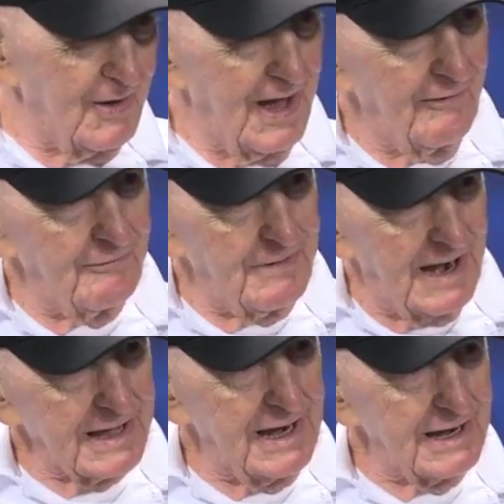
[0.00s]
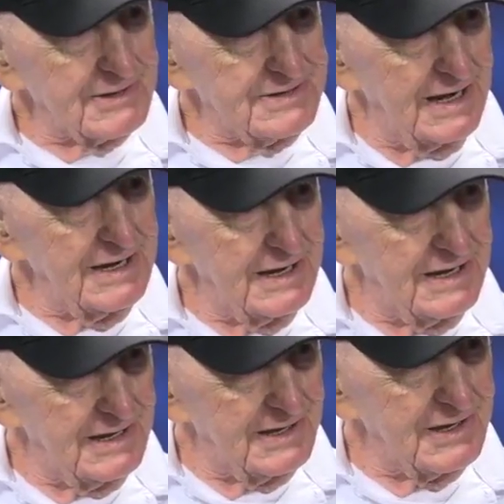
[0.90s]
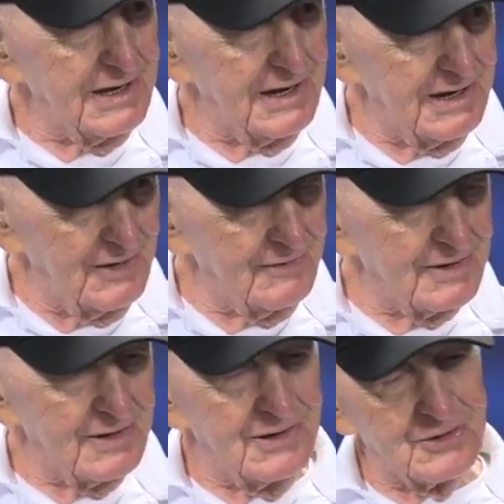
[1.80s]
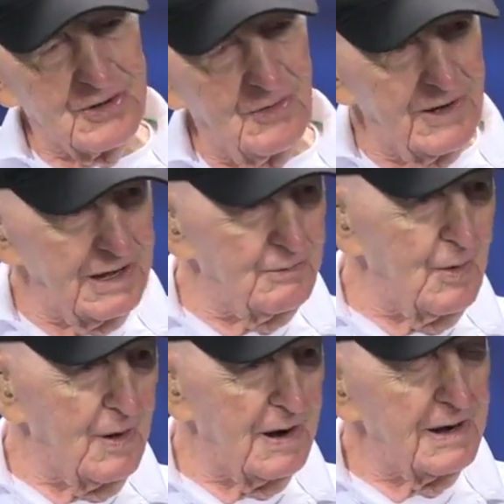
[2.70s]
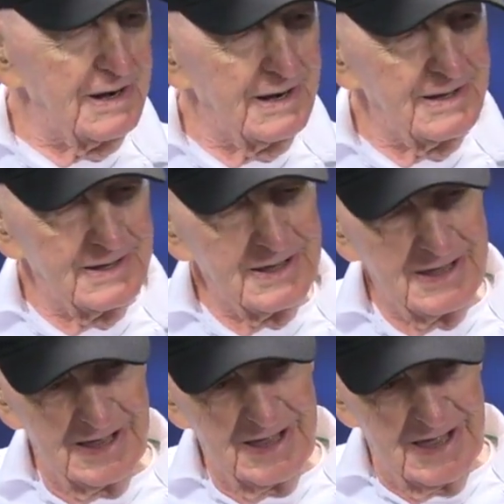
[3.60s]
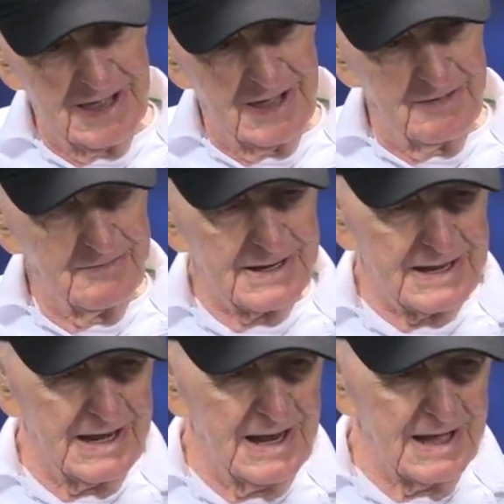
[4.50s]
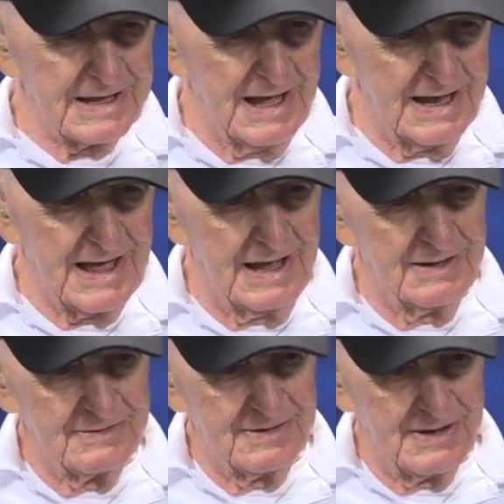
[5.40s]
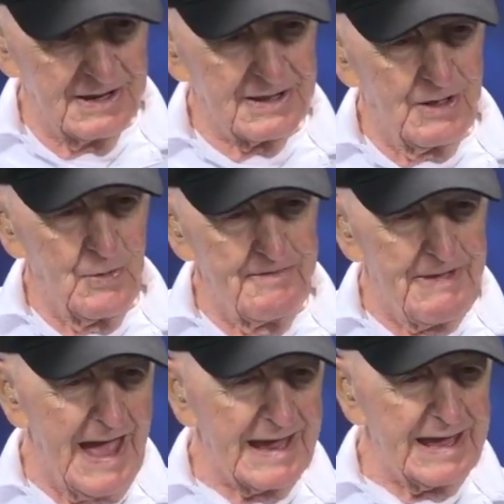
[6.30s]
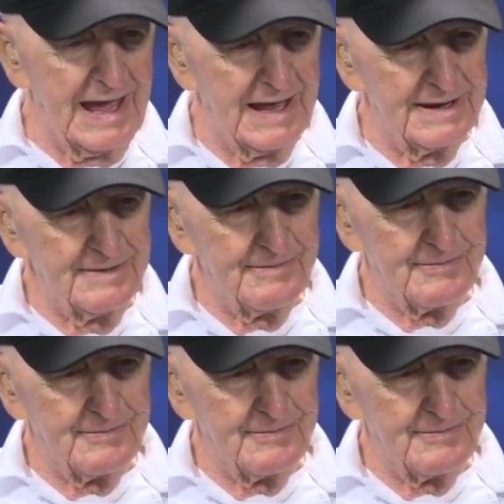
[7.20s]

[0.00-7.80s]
Everybody got extended a year because of the Korean War, you know. But then I got out and came back in.